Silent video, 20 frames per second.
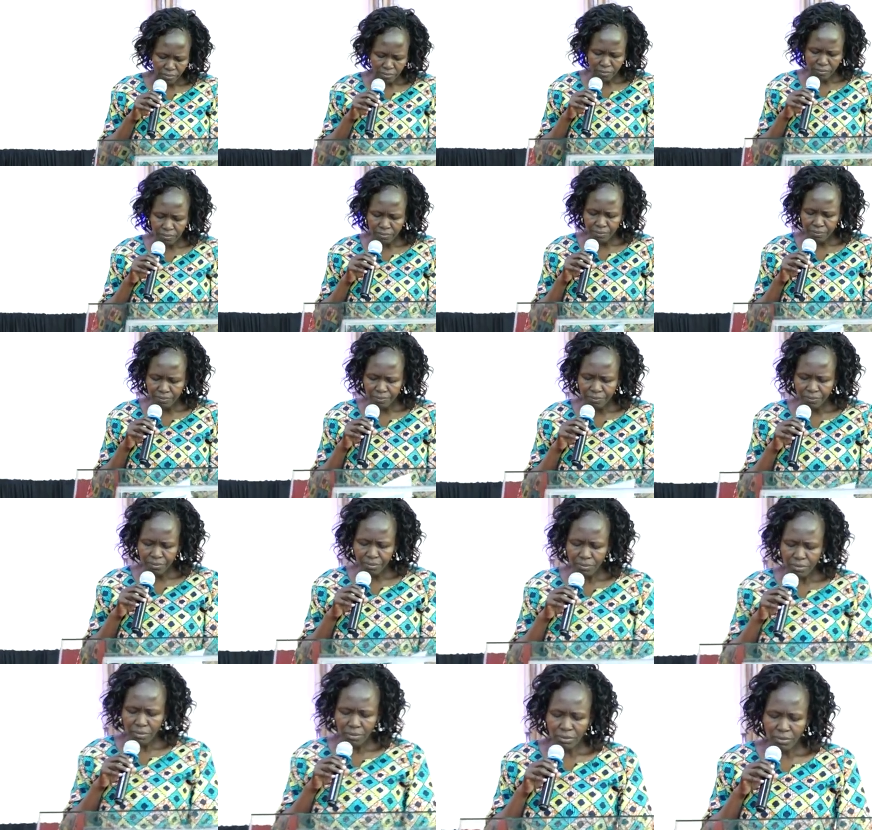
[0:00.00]

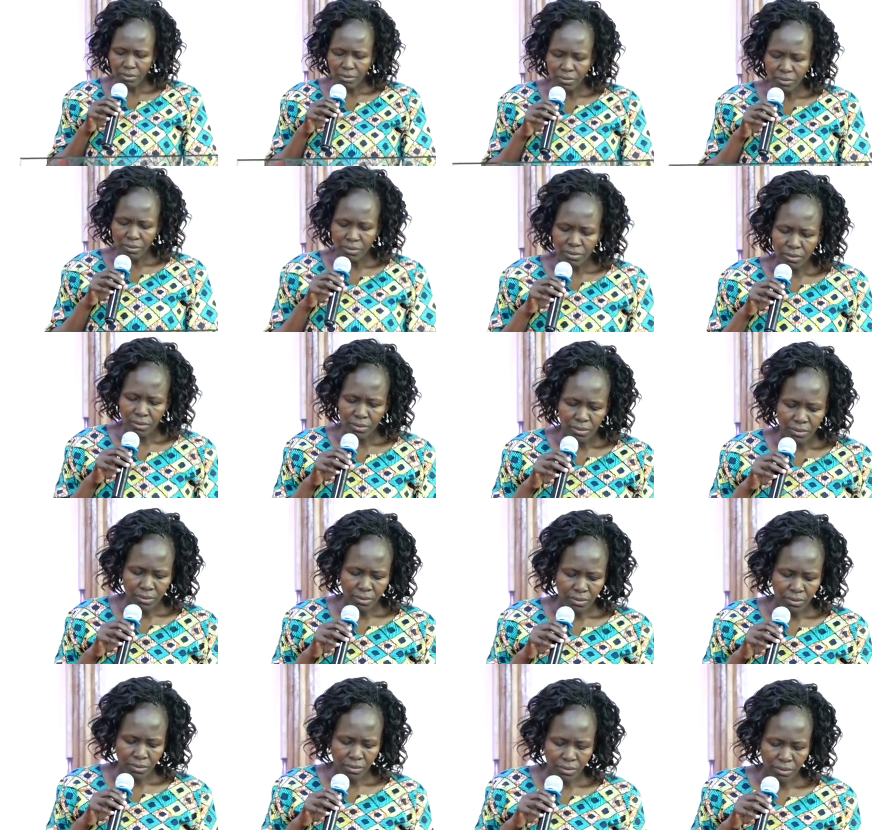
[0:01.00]

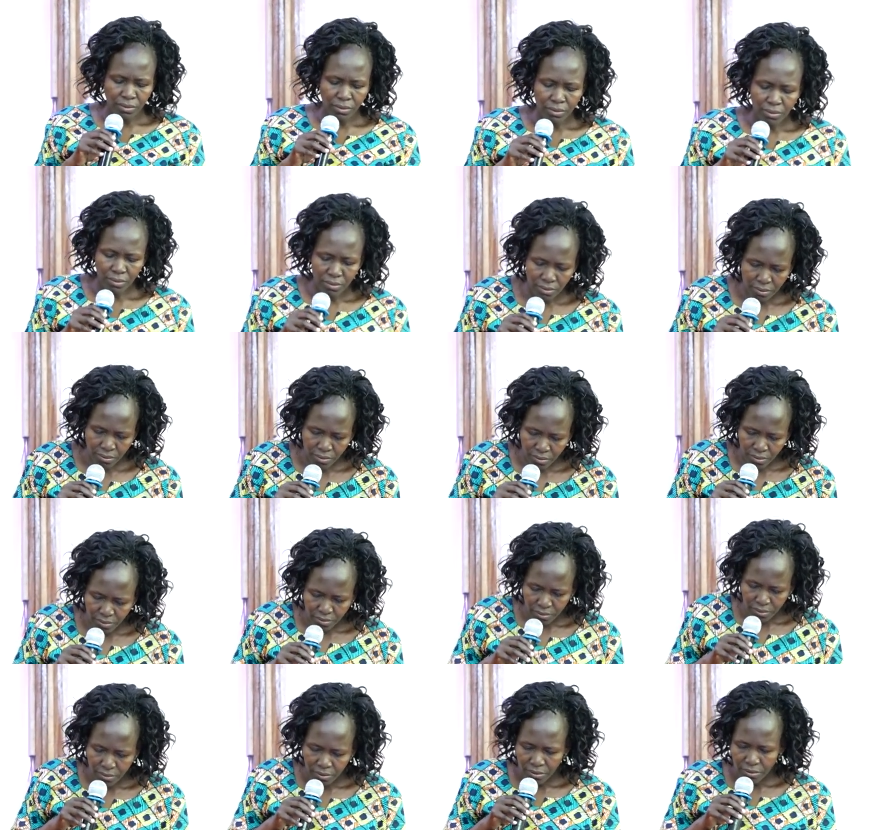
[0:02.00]

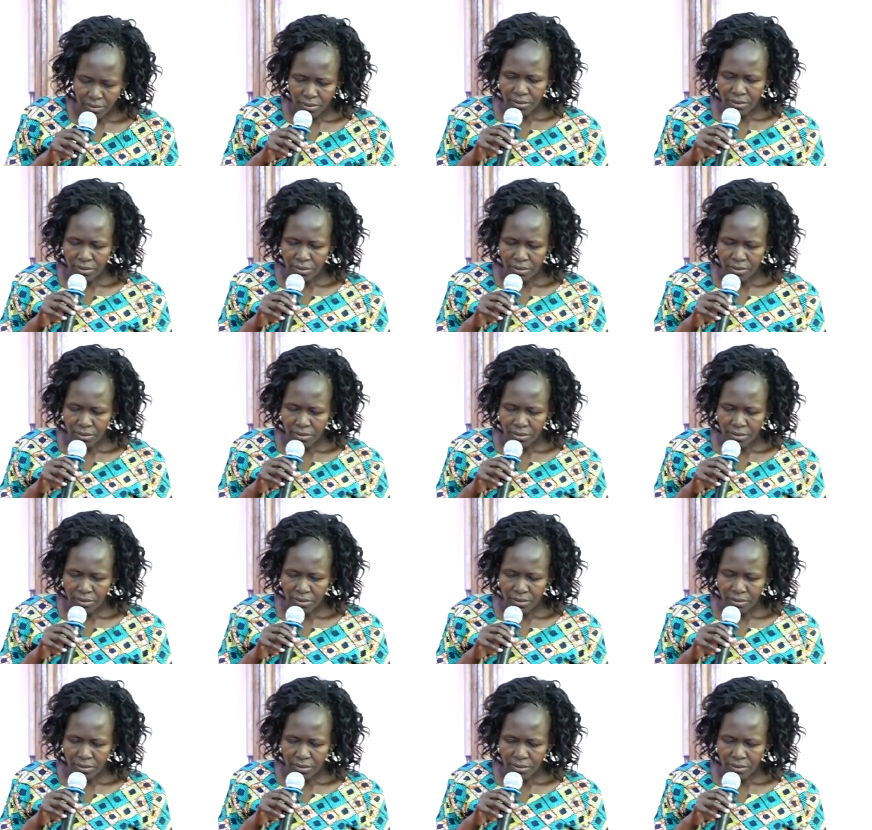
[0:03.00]
Nobody speaks.